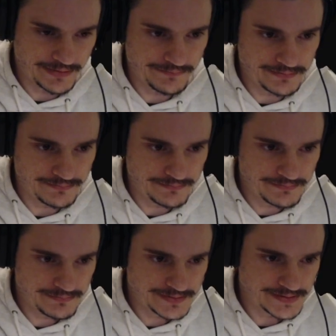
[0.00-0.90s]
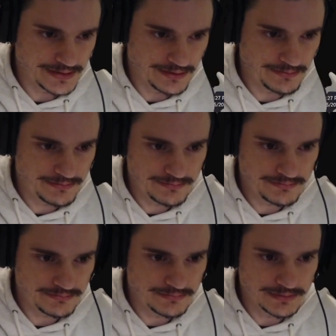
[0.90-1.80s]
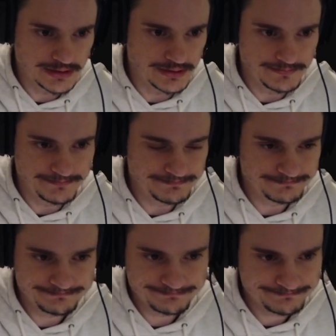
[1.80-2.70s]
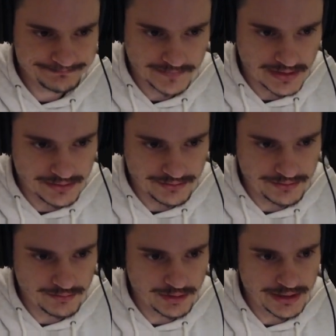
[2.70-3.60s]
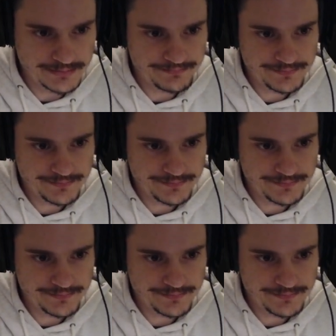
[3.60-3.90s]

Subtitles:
Vim setup. I don't know why.